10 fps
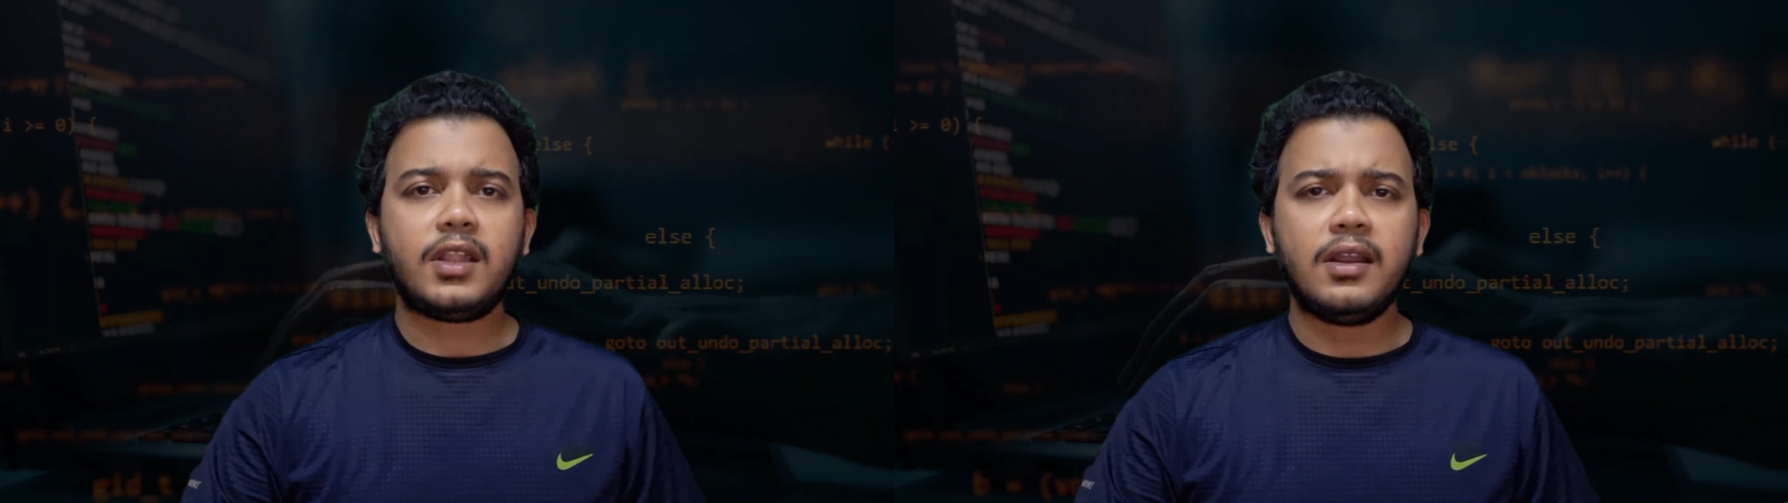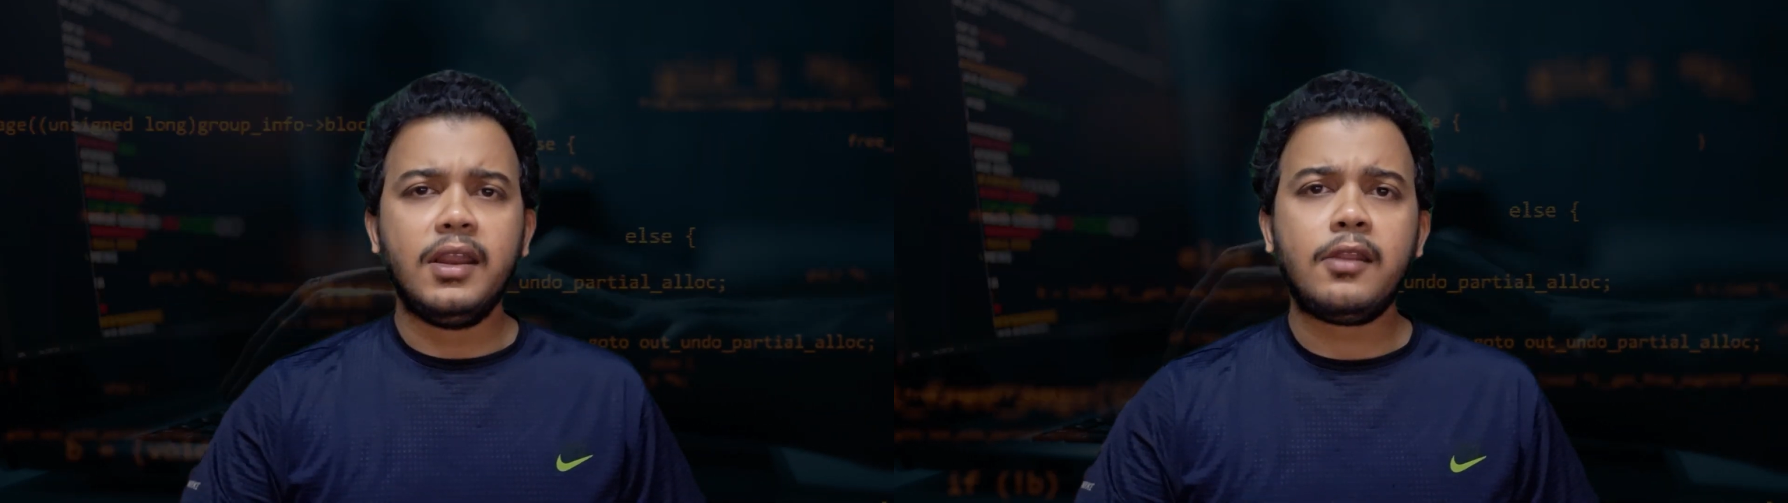
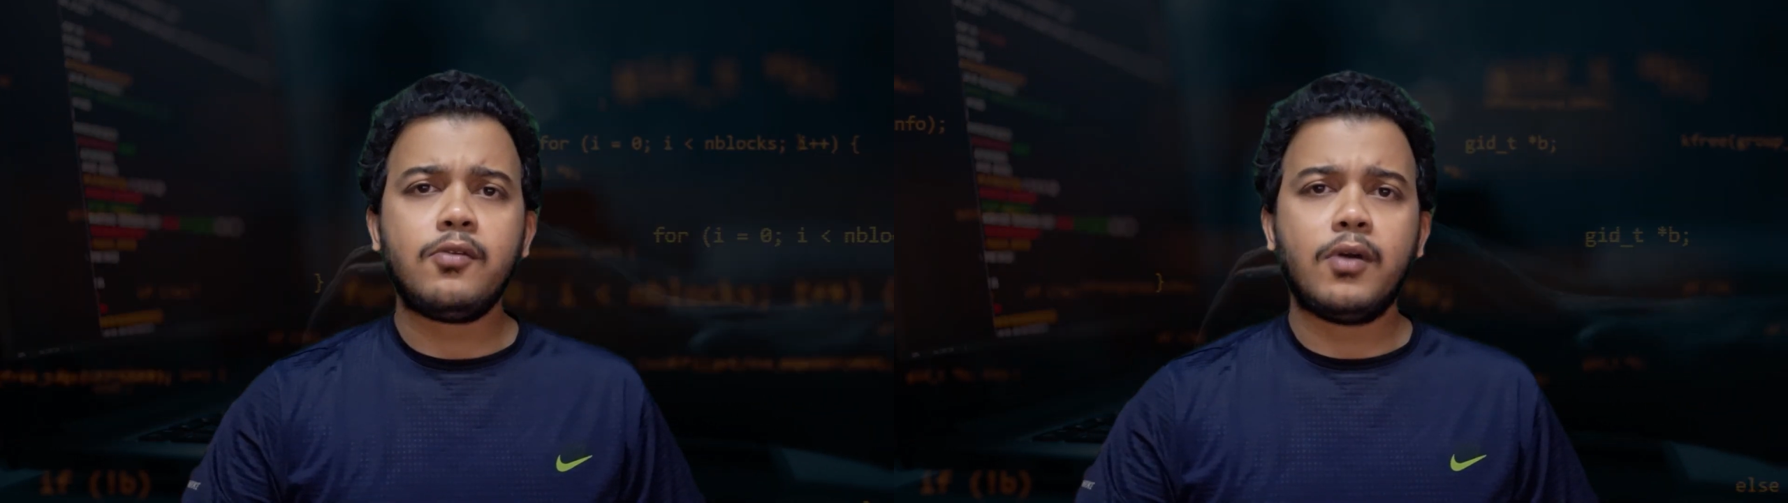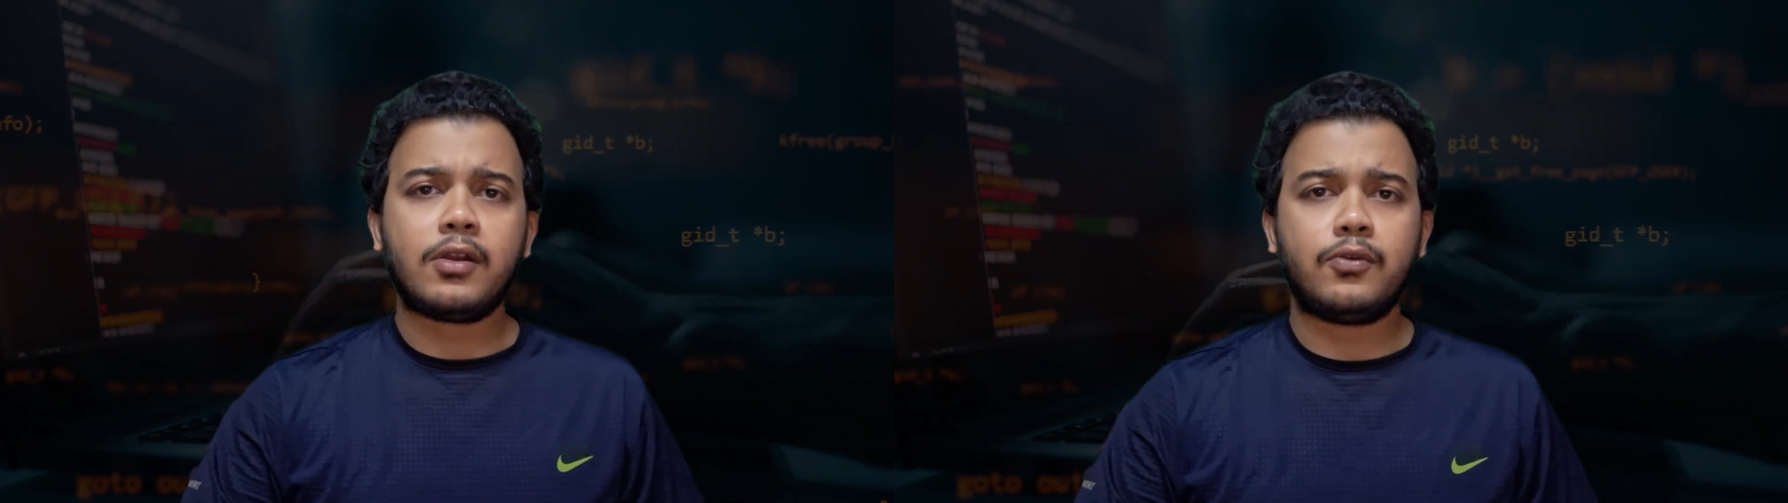Let's
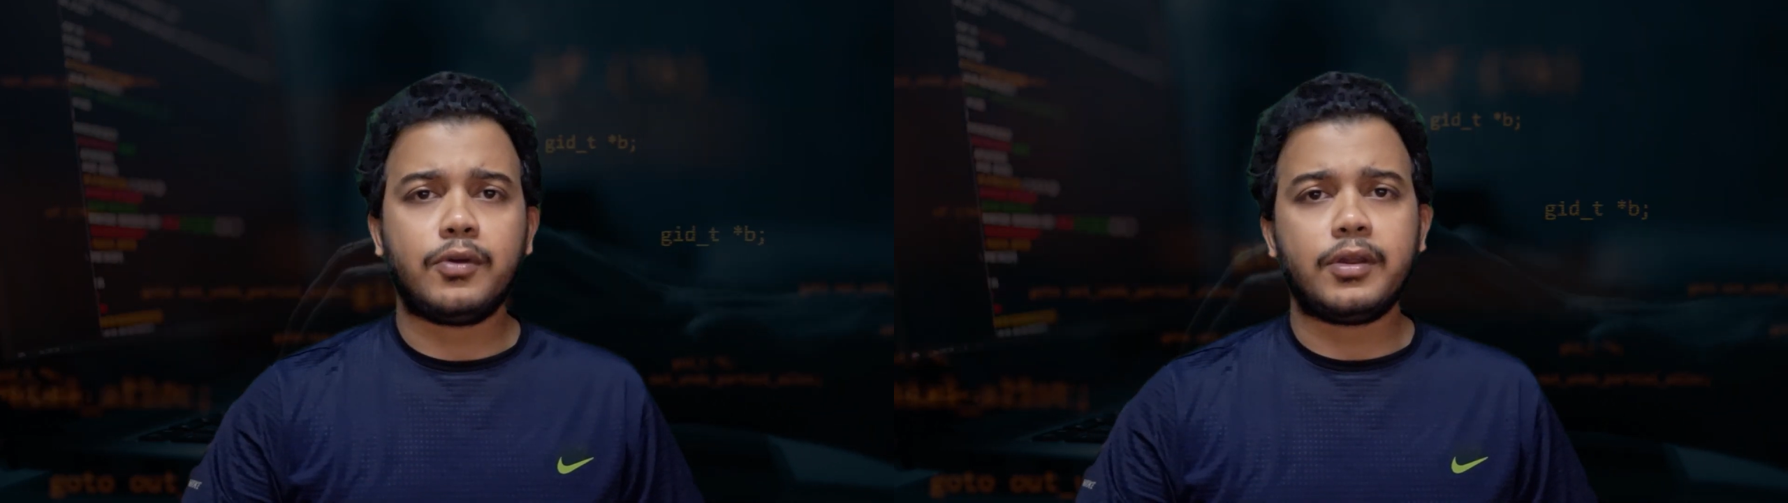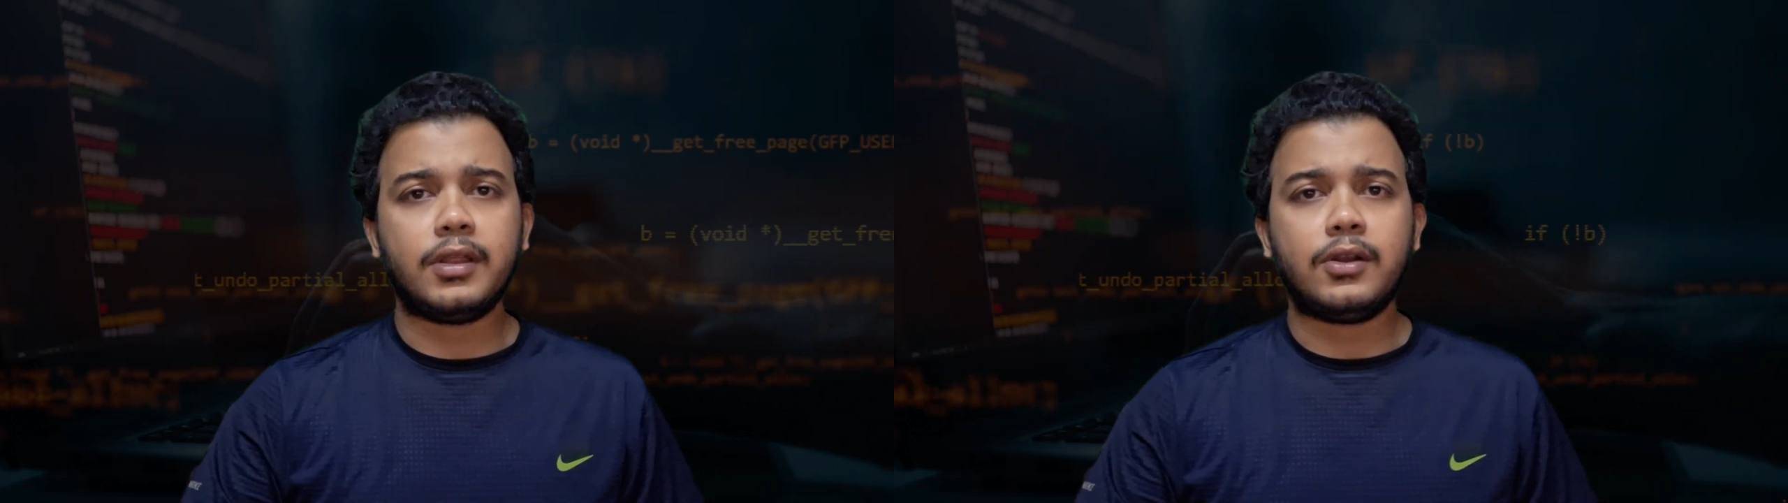work
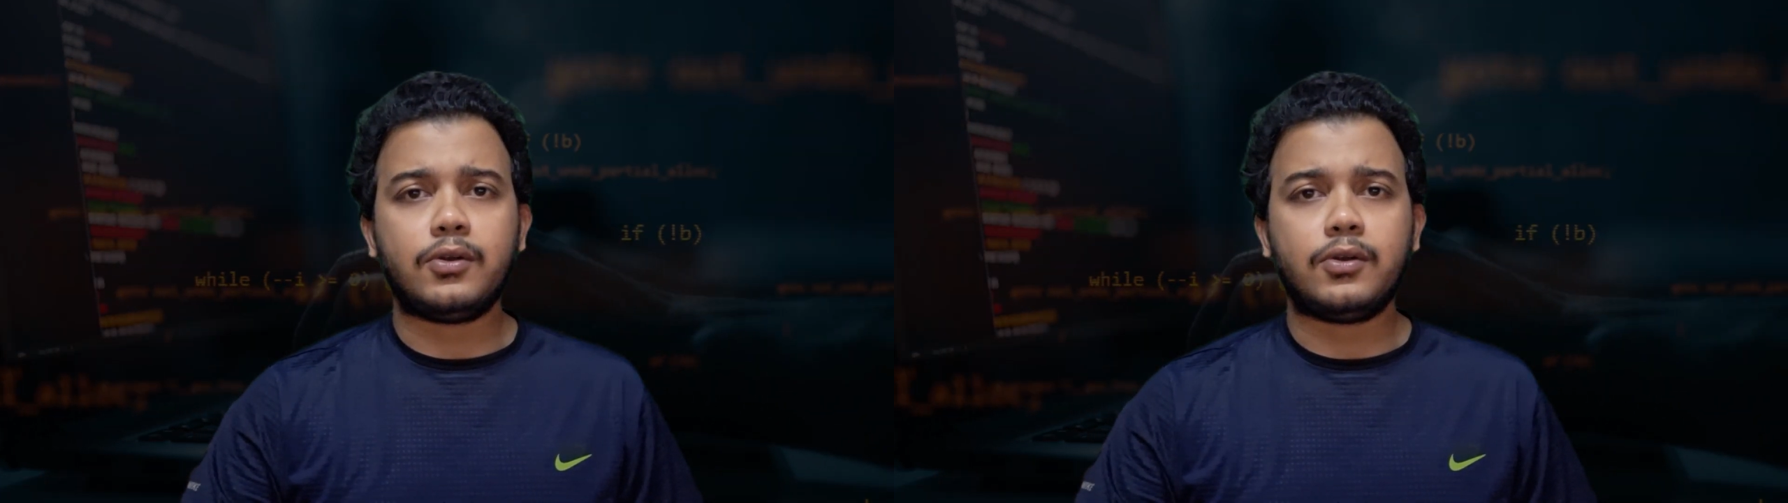together